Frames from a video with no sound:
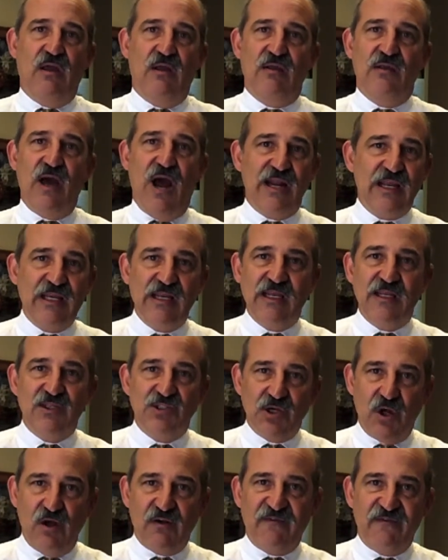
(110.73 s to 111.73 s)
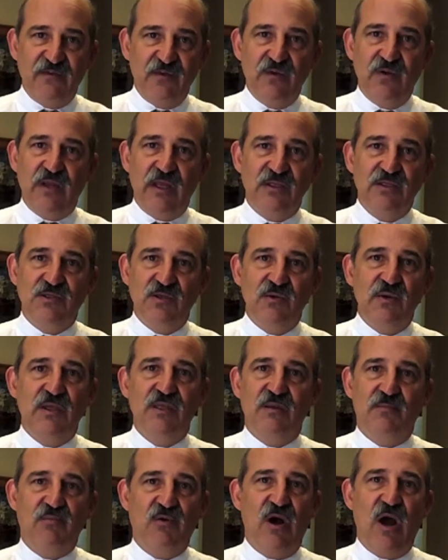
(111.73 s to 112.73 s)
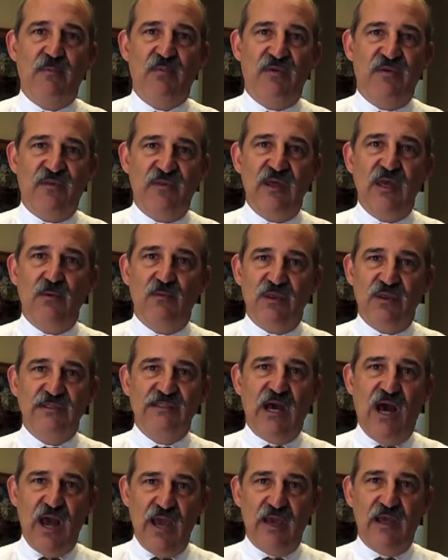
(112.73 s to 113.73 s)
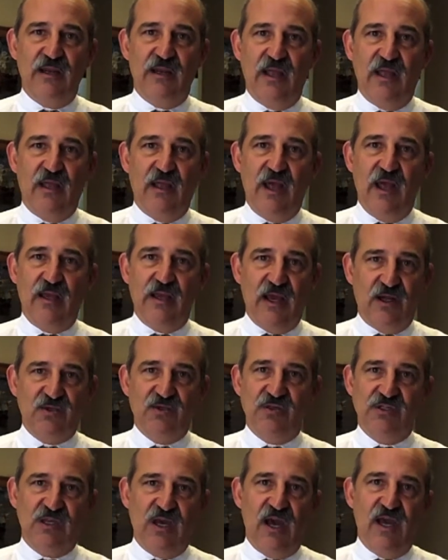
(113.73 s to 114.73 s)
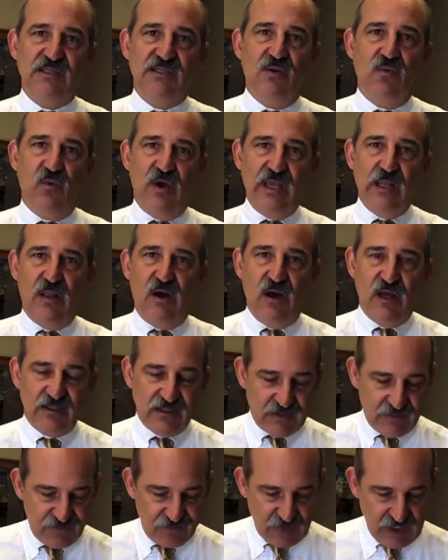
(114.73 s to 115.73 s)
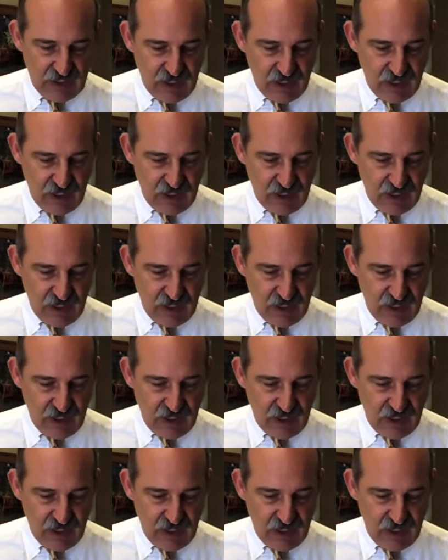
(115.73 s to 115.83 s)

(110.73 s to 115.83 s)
not eating junk food and doing the proper thing with diet and exercise and weight loss.